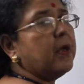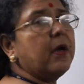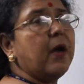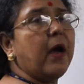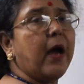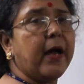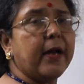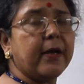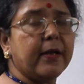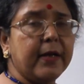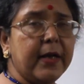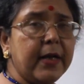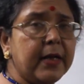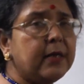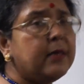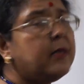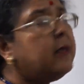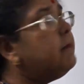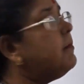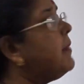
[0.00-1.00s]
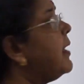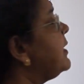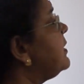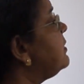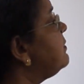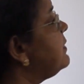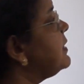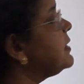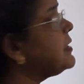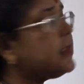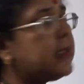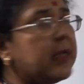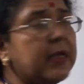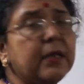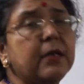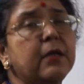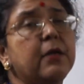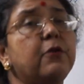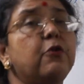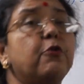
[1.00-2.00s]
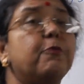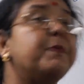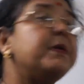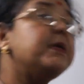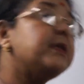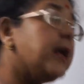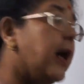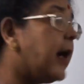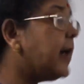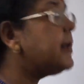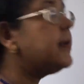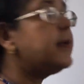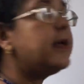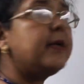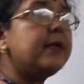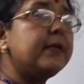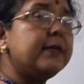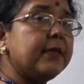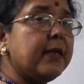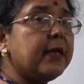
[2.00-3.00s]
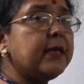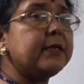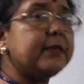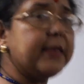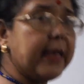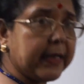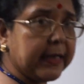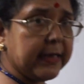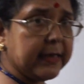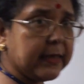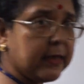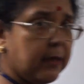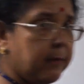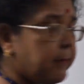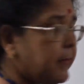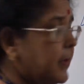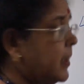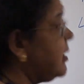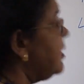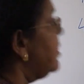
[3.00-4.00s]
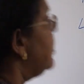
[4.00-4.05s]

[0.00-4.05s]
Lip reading: earning by investing rupees 100 in the second company.